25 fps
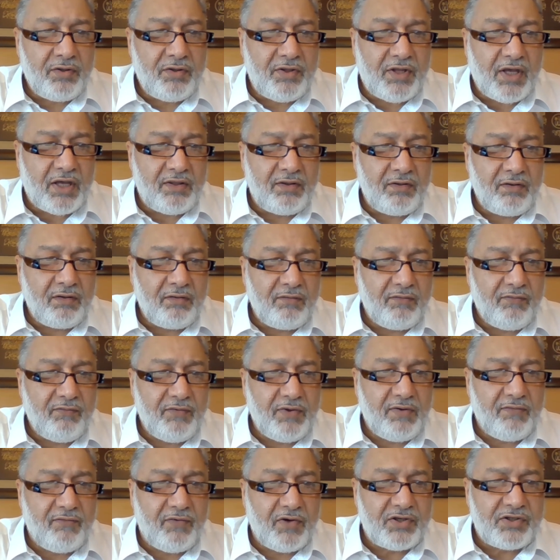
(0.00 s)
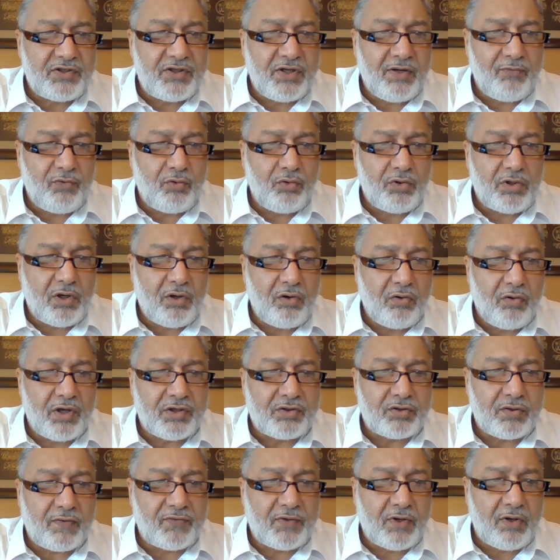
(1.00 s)
Then we reversed him to the
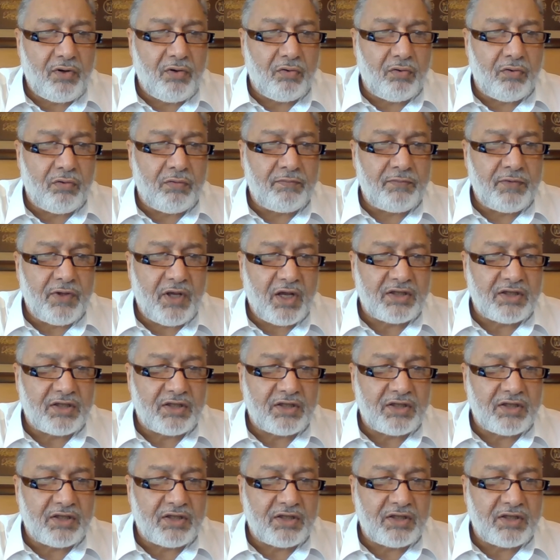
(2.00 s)
lowest of the low,